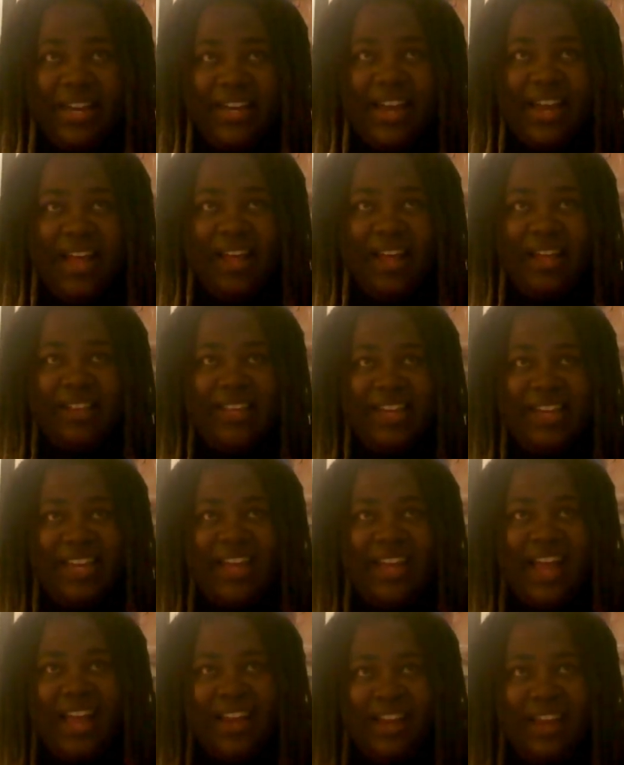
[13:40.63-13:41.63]
Now that he
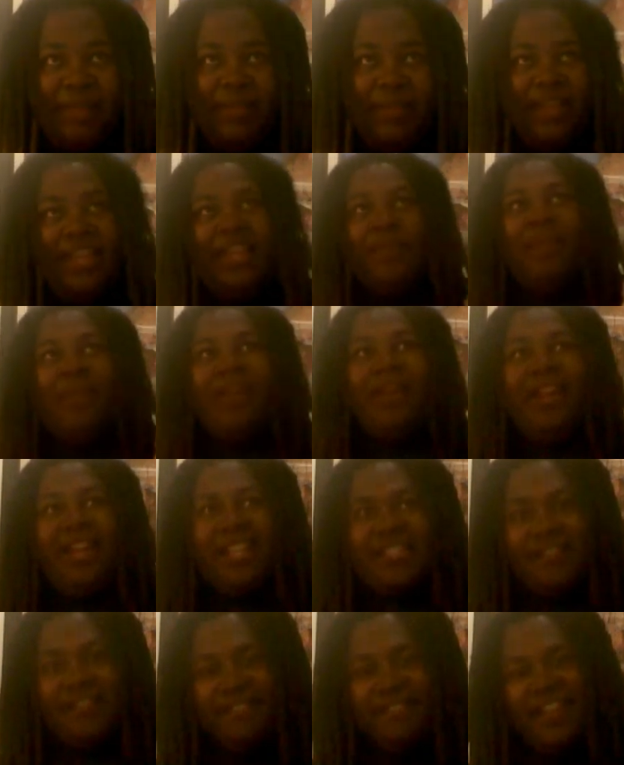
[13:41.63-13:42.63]
got clipped, that he went
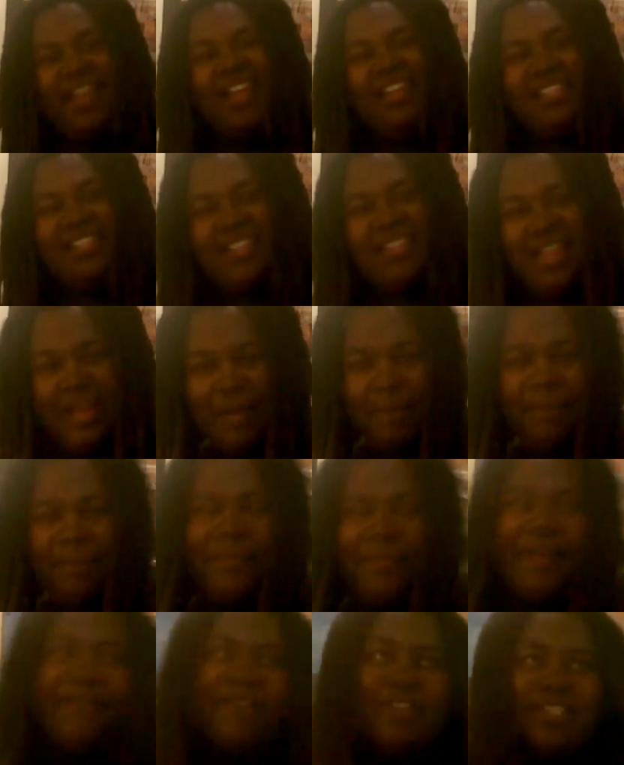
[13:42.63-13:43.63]
against the fence,
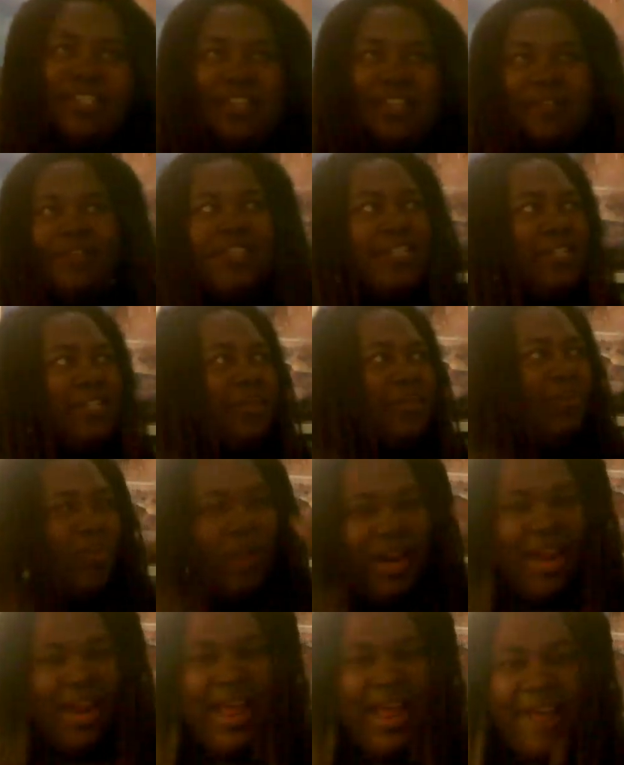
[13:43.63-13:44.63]
Bigfoot Silva just
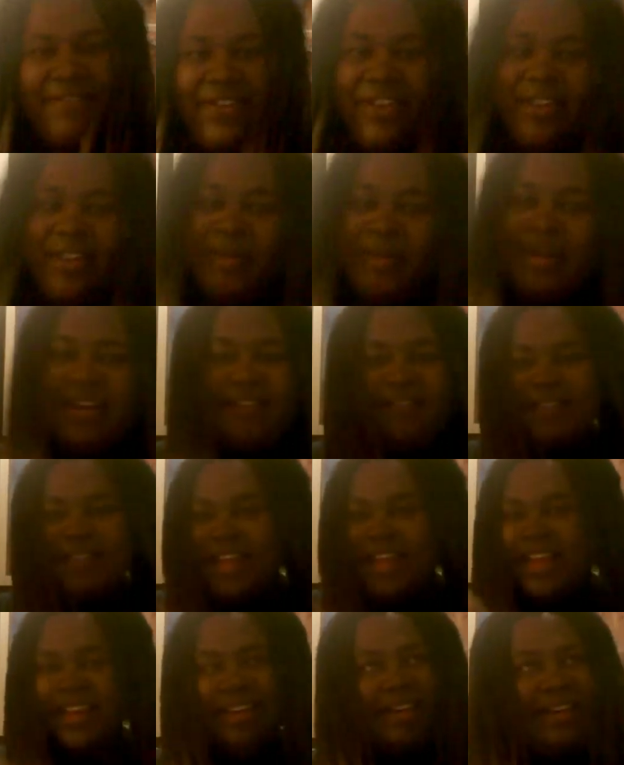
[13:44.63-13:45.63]
went after him,
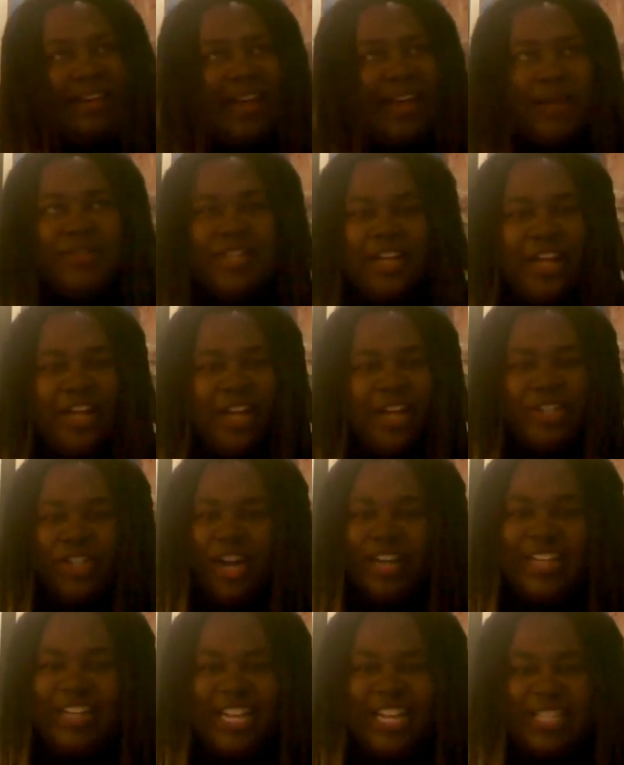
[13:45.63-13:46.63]
and that was like a
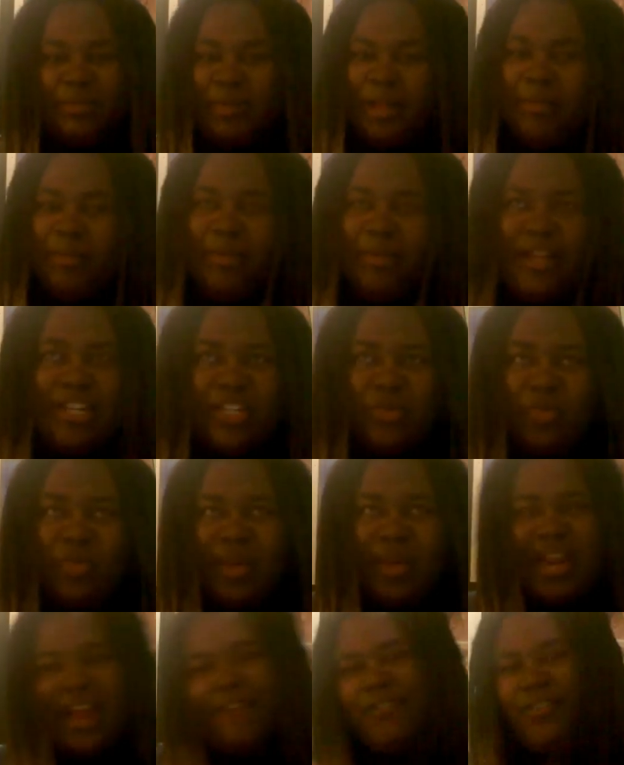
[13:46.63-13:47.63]
shark that smelled blood, just
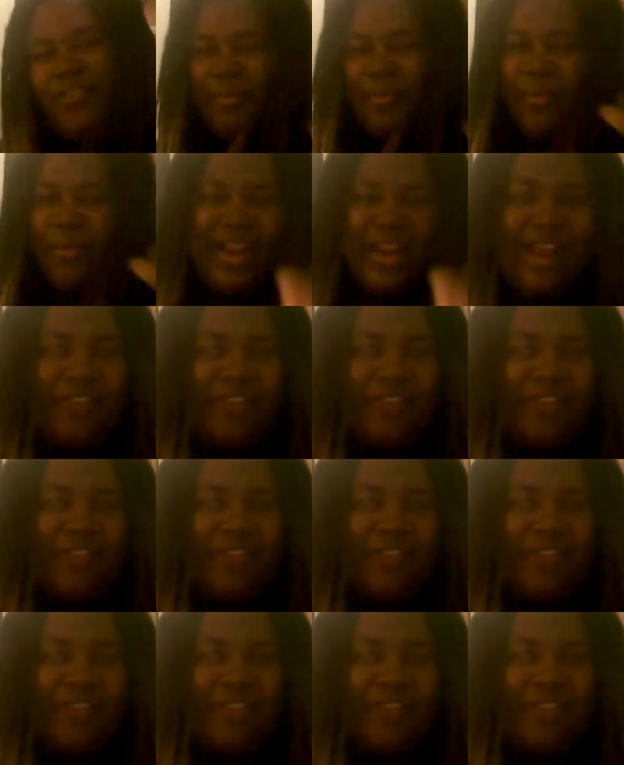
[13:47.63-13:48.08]
went after him,